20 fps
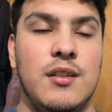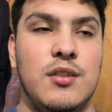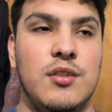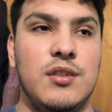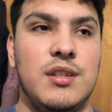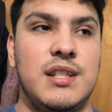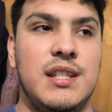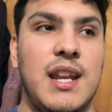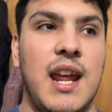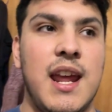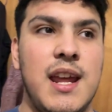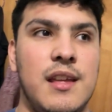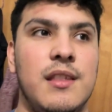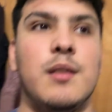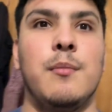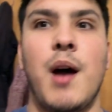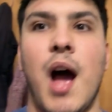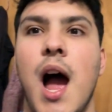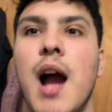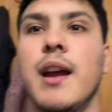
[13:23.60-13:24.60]
stay in the
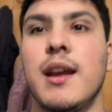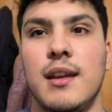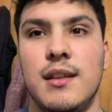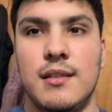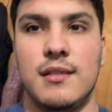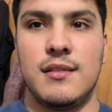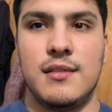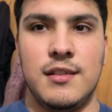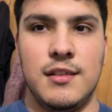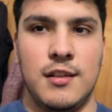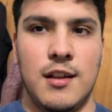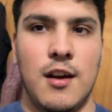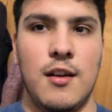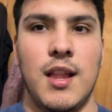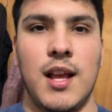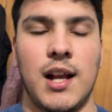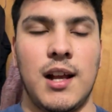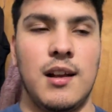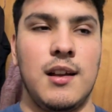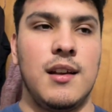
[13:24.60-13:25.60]
pocket. You know,
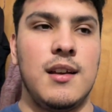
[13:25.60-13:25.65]
like